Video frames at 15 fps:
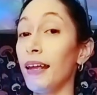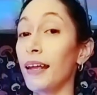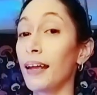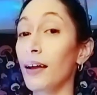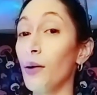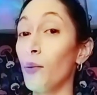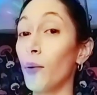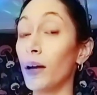
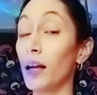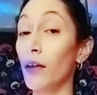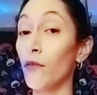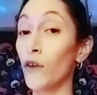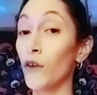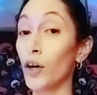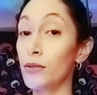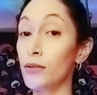
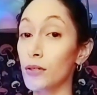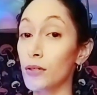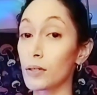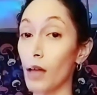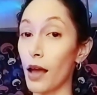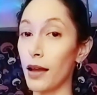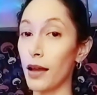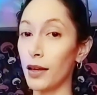whenever
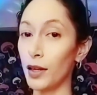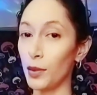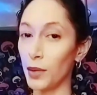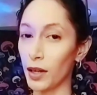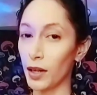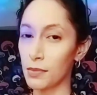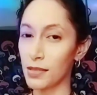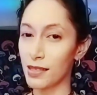society
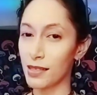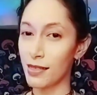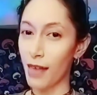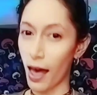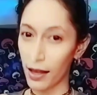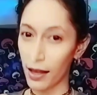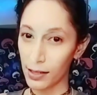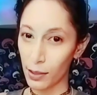becomes
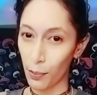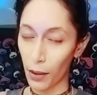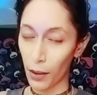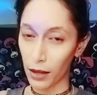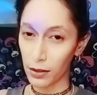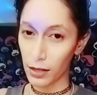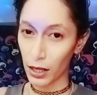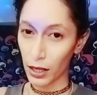that
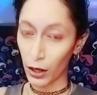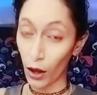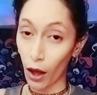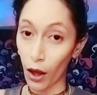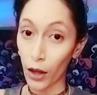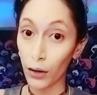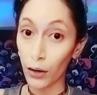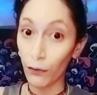dependent on